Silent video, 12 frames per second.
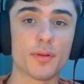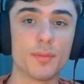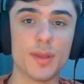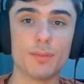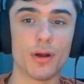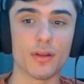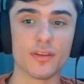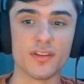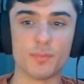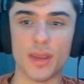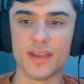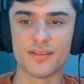to Beat
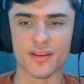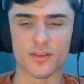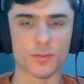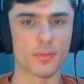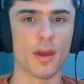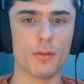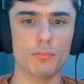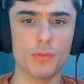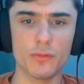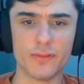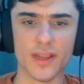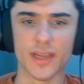Baldy's Basics Without
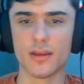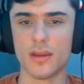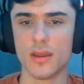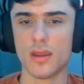Moving,